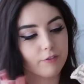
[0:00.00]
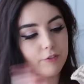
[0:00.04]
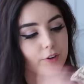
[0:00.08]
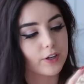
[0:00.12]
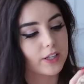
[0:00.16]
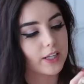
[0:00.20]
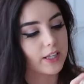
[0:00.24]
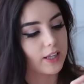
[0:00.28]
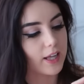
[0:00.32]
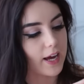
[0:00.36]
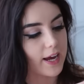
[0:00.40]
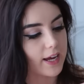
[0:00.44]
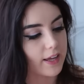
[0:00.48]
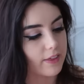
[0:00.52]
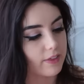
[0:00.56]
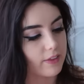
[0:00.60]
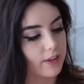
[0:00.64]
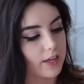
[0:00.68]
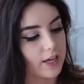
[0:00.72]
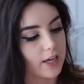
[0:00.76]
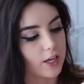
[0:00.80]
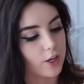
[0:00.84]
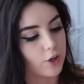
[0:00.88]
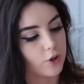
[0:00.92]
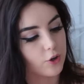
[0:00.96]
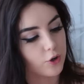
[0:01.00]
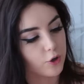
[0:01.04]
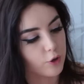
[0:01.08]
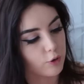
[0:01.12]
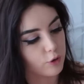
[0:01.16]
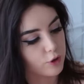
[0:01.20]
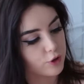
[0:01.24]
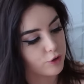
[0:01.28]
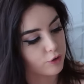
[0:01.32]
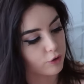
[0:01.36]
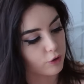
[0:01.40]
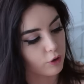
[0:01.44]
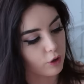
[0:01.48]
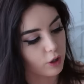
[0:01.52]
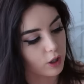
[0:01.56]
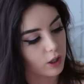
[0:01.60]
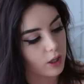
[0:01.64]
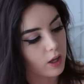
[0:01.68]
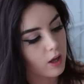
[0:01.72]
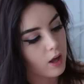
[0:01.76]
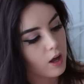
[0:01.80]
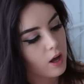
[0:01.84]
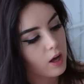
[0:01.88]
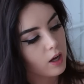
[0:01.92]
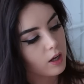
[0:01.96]
I really like the
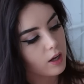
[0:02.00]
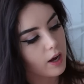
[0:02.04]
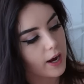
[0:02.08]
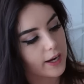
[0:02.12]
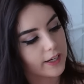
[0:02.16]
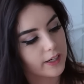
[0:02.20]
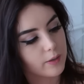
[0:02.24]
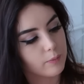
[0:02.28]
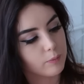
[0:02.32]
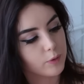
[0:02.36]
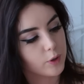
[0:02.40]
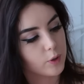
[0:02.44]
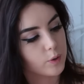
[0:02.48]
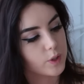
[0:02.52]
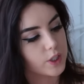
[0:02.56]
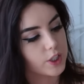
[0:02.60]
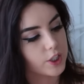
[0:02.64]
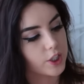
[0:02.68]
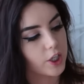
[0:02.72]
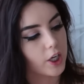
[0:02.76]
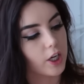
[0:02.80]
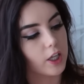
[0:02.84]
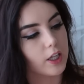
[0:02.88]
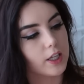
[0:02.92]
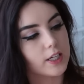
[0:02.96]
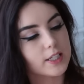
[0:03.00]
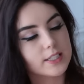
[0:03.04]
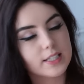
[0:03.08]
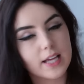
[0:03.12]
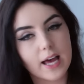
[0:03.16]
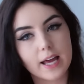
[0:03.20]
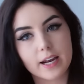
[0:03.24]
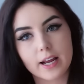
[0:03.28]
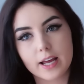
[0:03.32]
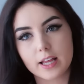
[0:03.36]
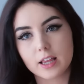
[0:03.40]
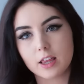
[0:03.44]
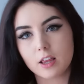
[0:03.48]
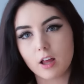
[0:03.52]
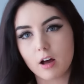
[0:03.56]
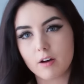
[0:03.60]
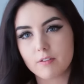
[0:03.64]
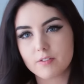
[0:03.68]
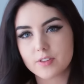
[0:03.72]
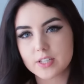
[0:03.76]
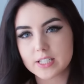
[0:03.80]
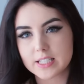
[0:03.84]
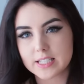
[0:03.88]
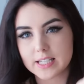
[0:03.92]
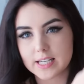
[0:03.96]
neutral kind of muted colours and I
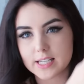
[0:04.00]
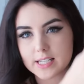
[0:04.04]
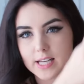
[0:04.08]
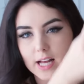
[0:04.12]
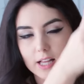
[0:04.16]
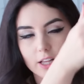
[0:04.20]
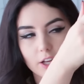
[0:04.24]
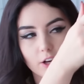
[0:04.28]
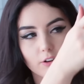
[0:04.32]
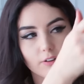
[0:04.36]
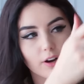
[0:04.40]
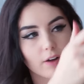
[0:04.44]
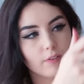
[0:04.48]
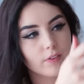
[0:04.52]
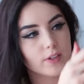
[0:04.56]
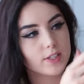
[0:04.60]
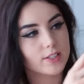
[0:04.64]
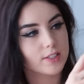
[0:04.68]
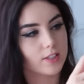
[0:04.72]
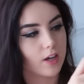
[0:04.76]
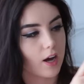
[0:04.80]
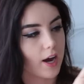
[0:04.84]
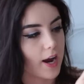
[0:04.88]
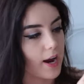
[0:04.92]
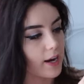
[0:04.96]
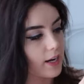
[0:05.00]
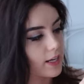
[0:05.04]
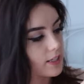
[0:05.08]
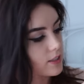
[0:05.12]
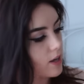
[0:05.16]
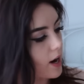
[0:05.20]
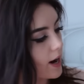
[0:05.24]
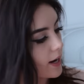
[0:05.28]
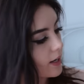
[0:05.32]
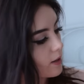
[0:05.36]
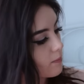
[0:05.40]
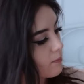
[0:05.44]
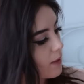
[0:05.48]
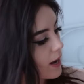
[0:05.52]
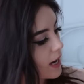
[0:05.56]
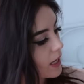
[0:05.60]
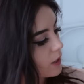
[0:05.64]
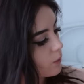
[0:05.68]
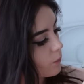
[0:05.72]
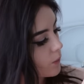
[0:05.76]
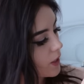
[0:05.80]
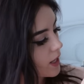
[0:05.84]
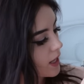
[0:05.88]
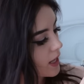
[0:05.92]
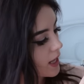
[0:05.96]
love the detailing around the side. It's kind of
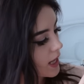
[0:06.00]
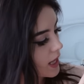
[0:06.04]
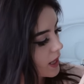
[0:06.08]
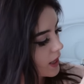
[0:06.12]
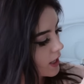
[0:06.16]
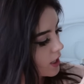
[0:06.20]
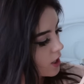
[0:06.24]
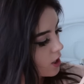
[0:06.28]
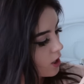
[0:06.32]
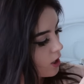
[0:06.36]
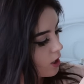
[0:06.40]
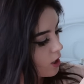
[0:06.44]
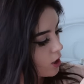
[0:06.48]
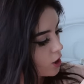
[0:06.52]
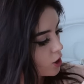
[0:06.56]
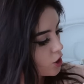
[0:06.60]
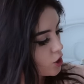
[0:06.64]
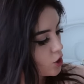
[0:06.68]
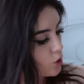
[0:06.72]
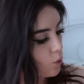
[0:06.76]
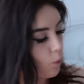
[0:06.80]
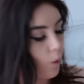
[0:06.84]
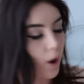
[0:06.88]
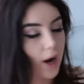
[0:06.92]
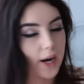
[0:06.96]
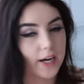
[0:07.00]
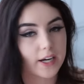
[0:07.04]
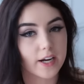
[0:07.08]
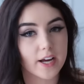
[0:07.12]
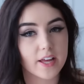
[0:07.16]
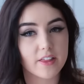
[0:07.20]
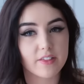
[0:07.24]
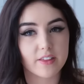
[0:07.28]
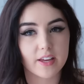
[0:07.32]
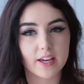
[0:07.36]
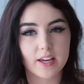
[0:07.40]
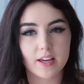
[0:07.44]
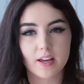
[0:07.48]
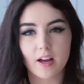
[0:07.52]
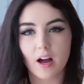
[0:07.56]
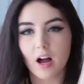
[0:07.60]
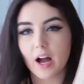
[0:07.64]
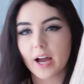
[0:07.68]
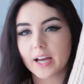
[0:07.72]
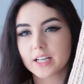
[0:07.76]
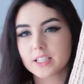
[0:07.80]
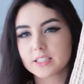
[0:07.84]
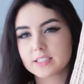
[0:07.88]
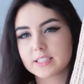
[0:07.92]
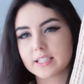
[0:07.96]
made with twine I think.
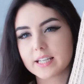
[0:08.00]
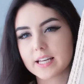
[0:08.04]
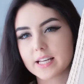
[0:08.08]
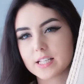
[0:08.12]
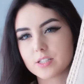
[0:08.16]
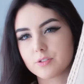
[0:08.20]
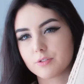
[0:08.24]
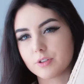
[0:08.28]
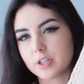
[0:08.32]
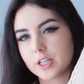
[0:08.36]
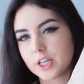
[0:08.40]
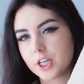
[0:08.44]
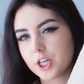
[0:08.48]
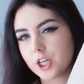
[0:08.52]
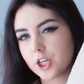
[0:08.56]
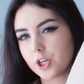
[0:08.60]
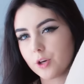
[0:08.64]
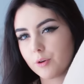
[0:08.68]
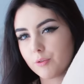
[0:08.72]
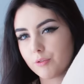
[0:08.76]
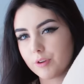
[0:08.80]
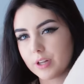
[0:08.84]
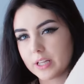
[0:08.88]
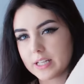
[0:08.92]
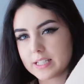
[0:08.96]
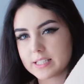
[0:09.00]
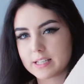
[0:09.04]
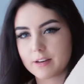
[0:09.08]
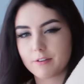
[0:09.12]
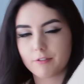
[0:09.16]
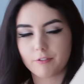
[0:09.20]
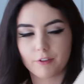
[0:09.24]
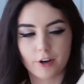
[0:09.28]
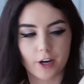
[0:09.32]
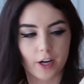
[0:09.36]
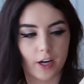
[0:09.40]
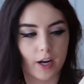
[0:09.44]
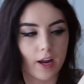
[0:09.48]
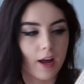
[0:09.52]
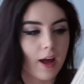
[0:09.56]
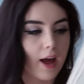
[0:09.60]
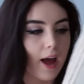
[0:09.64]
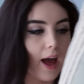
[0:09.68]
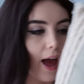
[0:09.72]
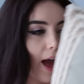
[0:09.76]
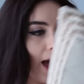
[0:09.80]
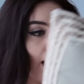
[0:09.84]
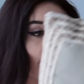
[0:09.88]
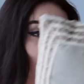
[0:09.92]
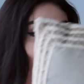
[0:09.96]
I just think it's really cute, really different.
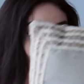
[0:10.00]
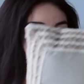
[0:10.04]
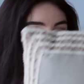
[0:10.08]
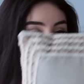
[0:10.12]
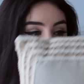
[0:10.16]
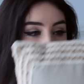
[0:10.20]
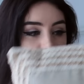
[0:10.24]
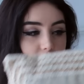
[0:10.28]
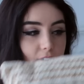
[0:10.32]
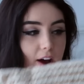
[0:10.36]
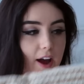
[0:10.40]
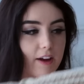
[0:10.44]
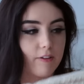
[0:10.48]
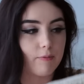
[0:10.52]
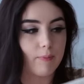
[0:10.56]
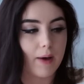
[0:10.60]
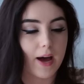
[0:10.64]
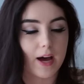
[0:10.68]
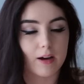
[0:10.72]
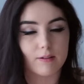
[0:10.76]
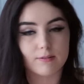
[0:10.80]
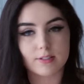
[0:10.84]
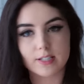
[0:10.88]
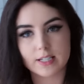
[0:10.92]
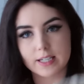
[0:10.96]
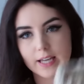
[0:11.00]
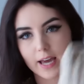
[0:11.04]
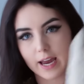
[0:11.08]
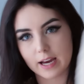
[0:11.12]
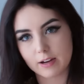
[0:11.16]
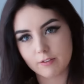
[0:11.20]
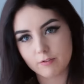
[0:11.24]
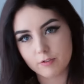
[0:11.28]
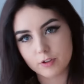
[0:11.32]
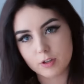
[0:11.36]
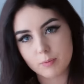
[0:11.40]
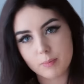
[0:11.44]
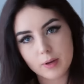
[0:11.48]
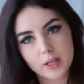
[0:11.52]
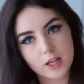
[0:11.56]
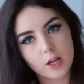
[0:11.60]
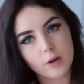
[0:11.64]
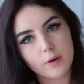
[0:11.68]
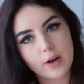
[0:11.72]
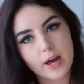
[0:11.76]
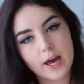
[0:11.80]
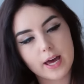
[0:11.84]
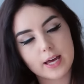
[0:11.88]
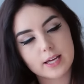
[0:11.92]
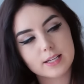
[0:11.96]
And this was £5 again for the
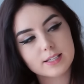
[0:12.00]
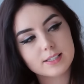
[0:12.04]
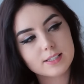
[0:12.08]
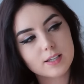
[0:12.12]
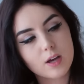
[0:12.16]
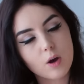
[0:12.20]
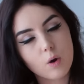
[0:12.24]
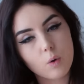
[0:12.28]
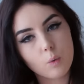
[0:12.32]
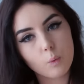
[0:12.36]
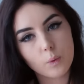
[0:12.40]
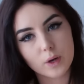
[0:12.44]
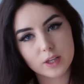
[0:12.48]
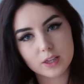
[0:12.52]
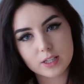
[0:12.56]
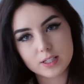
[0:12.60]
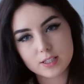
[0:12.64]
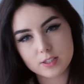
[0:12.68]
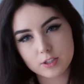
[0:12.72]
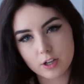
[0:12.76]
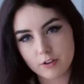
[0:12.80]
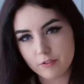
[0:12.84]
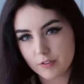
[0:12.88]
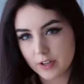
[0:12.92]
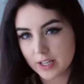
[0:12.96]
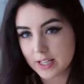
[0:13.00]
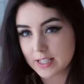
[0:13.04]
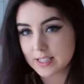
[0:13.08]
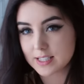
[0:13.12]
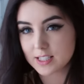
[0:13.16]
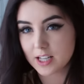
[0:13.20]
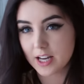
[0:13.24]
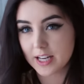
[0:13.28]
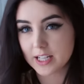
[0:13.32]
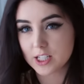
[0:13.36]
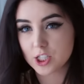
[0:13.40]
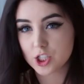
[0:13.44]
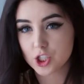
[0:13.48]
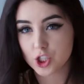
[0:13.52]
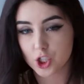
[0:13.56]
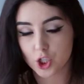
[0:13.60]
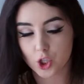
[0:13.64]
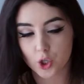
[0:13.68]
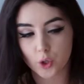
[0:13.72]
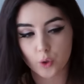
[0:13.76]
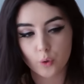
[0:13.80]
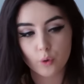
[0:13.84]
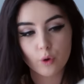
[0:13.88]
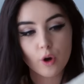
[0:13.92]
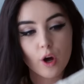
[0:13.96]
pillowcase with the stuffing inside
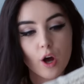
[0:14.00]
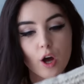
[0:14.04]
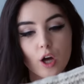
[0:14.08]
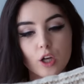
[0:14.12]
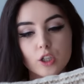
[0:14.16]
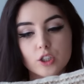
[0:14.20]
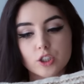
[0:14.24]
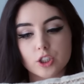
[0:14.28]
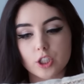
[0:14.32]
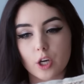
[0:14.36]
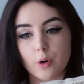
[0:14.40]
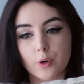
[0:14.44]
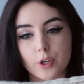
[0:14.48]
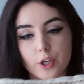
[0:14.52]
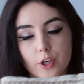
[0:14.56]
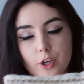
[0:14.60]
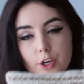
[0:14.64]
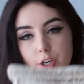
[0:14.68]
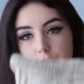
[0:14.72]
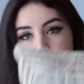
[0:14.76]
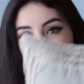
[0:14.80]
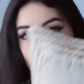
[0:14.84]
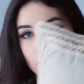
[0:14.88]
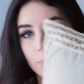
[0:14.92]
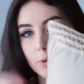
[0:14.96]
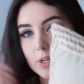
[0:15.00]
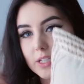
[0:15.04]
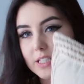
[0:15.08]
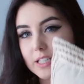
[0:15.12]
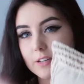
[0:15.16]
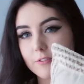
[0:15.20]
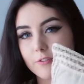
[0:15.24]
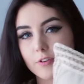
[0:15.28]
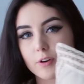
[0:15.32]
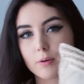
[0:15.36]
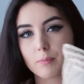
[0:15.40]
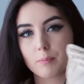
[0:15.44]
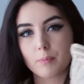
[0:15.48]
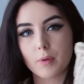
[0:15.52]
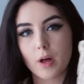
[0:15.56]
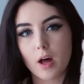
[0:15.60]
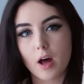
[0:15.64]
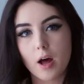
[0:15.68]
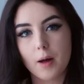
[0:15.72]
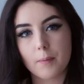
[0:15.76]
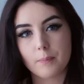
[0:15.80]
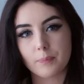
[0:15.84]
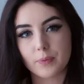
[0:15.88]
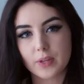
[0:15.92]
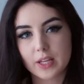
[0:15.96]
too. So you can put different
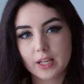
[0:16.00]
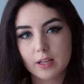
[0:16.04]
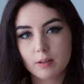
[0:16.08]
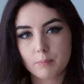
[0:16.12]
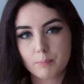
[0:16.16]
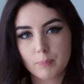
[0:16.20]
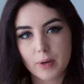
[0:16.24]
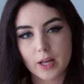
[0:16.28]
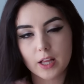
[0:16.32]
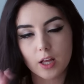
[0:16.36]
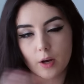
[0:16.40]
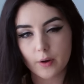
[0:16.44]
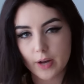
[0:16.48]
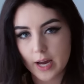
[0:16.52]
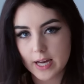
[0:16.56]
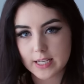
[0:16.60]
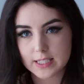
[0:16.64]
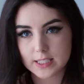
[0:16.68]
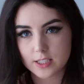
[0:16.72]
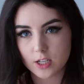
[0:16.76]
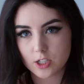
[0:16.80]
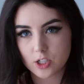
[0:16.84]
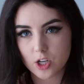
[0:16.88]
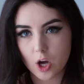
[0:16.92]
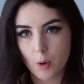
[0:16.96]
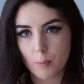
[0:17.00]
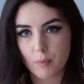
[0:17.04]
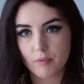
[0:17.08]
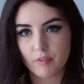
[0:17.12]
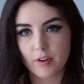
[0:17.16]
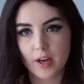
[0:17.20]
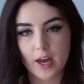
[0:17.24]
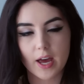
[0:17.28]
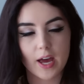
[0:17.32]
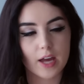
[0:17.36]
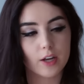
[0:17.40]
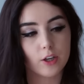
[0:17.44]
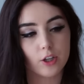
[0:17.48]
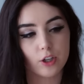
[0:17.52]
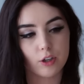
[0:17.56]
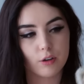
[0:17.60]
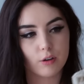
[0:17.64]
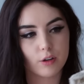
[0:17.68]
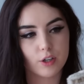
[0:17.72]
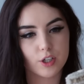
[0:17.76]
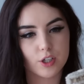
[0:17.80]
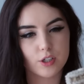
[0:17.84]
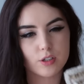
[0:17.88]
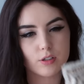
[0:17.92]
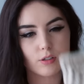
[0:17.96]
um, pillowcases on top of it and you
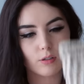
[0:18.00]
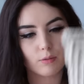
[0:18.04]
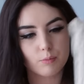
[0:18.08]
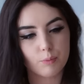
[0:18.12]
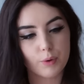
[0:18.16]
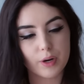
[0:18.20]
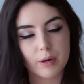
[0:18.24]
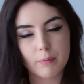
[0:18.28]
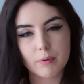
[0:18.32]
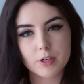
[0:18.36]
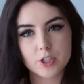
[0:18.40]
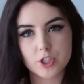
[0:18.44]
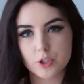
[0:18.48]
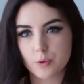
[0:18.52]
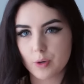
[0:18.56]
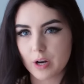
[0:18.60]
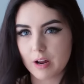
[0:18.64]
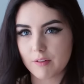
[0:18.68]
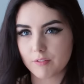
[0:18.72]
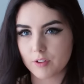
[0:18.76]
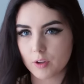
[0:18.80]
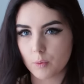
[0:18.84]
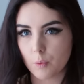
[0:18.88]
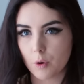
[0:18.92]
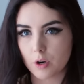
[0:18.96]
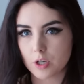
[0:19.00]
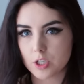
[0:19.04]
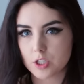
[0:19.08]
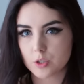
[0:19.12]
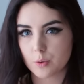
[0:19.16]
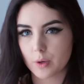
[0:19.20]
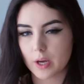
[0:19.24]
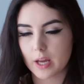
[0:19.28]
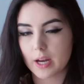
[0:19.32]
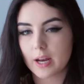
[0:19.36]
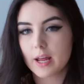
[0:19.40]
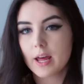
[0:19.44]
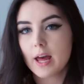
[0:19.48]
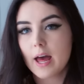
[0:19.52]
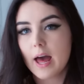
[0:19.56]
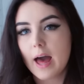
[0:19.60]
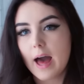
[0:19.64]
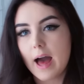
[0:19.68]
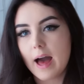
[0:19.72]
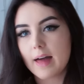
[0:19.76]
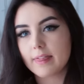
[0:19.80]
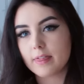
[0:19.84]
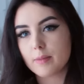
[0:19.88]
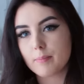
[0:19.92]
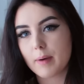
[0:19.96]
can just pretty much do whatever you want to it
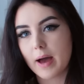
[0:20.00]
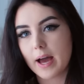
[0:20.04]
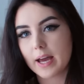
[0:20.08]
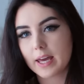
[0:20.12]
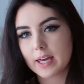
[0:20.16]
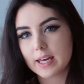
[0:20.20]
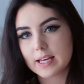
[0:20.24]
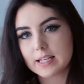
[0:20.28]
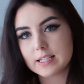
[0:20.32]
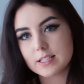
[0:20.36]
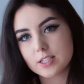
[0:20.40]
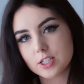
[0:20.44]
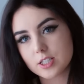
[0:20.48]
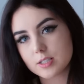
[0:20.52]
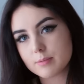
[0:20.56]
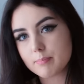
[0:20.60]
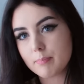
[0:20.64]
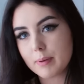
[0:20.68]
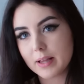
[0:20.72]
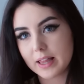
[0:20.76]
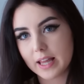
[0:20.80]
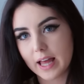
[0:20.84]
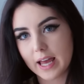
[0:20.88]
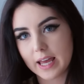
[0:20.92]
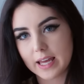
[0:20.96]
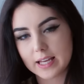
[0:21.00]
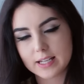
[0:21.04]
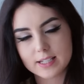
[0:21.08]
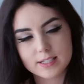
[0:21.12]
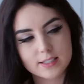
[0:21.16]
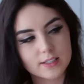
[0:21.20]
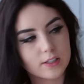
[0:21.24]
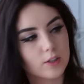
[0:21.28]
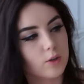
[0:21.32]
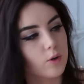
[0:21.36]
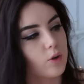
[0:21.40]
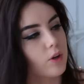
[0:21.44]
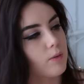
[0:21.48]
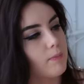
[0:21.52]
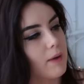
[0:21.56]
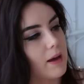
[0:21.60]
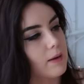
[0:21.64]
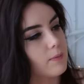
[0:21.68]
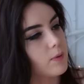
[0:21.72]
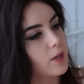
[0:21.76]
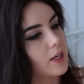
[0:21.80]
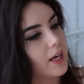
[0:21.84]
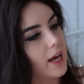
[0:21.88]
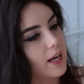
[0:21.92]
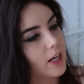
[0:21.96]
and the back is just plain so you could
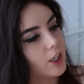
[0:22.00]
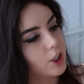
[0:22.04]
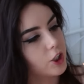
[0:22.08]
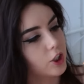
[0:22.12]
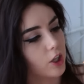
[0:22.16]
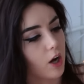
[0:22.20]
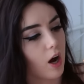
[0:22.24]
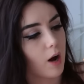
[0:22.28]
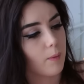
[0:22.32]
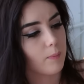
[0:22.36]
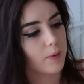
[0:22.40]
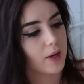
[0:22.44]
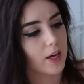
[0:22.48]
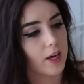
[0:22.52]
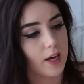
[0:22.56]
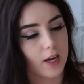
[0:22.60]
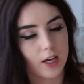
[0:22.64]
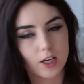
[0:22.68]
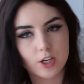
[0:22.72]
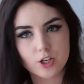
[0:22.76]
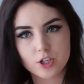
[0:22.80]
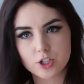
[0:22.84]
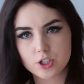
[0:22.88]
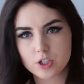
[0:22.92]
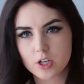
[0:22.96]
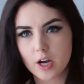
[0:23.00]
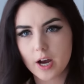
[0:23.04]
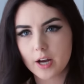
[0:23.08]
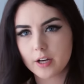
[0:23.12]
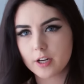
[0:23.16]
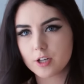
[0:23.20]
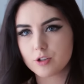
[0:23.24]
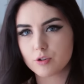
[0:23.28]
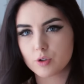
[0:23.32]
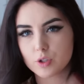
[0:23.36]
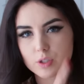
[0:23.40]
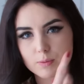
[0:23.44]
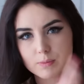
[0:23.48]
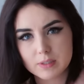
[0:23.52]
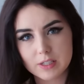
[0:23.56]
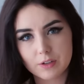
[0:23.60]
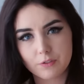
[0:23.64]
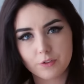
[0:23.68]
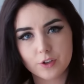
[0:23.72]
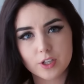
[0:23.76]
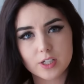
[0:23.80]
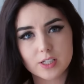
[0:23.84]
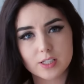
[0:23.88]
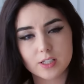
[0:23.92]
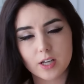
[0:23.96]
maybe get a sharpie and just kind of draw some
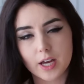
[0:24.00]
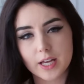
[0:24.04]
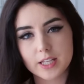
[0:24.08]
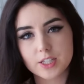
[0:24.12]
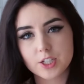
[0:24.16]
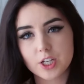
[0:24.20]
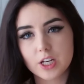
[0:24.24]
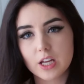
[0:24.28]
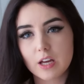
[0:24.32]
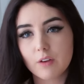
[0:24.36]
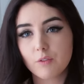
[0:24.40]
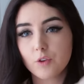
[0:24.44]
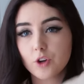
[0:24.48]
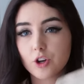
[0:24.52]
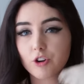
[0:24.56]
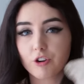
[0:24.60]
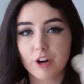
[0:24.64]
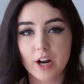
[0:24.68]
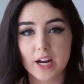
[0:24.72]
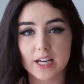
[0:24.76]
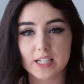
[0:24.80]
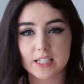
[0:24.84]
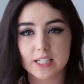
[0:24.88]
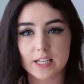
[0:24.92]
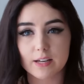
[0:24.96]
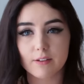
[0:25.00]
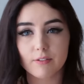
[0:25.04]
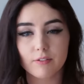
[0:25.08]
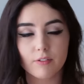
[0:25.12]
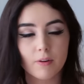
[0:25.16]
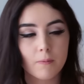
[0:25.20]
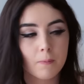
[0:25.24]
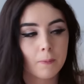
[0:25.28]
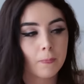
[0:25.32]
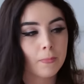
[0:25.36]
different designs on it if you're creative